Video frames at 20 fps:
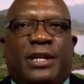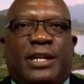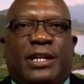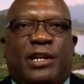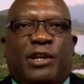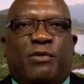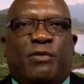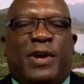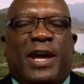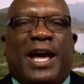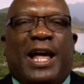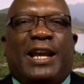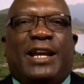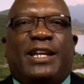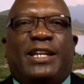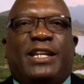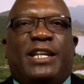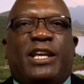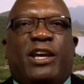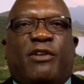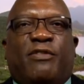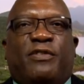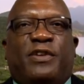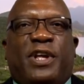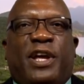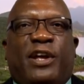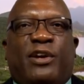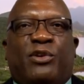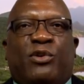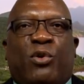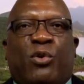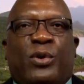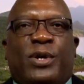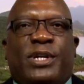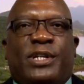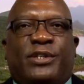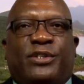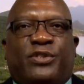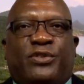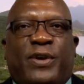The reality of the
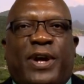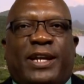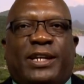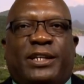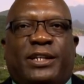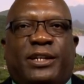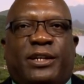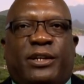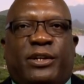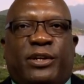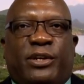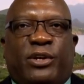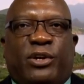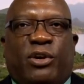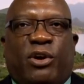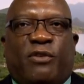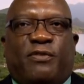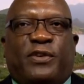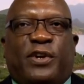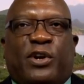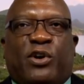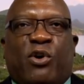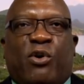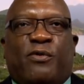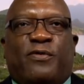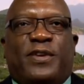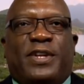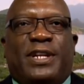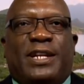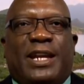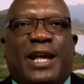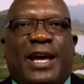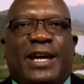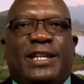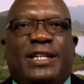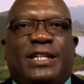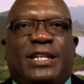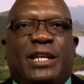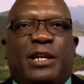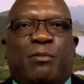ongoing threat of the
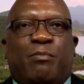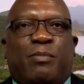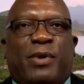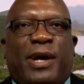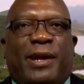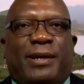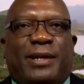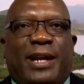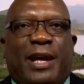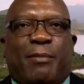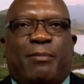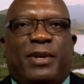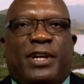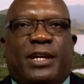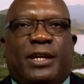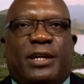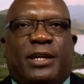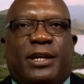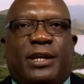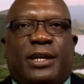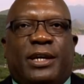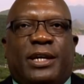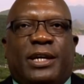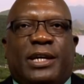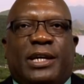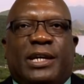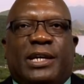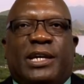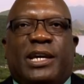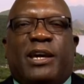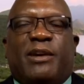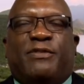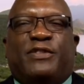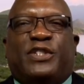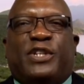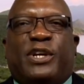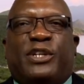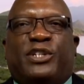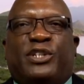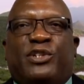COVID-19 pandemic
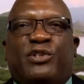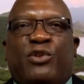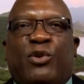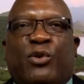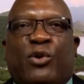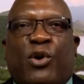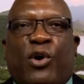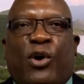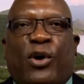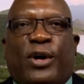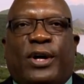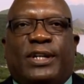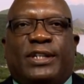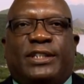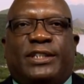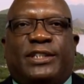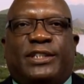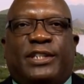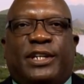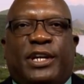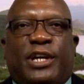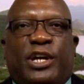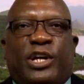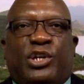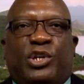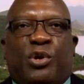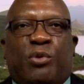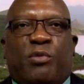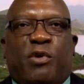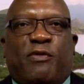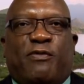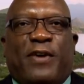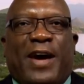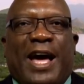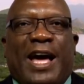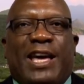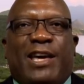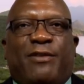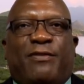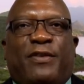gives us new cause to
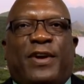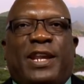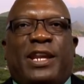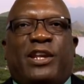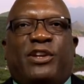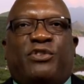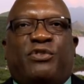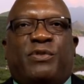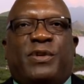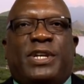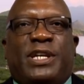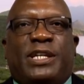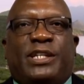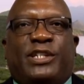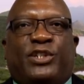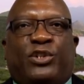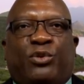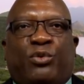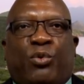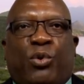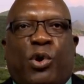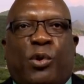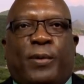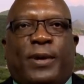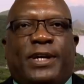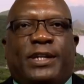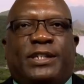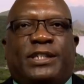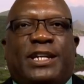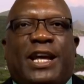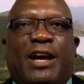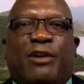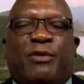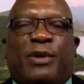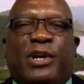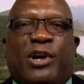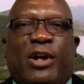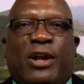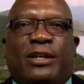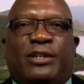revive energies towards
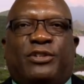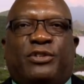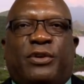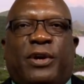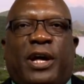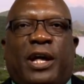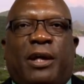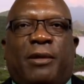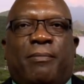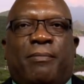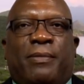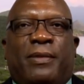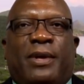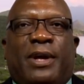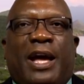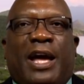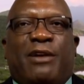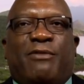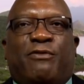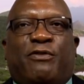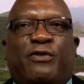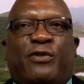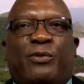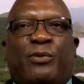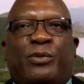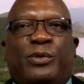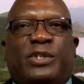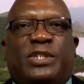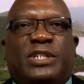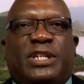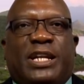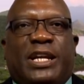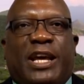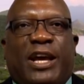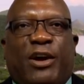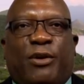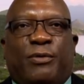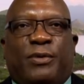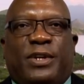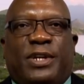agriculture and food
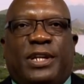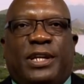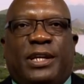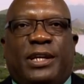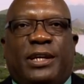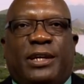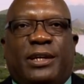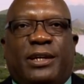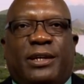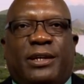security,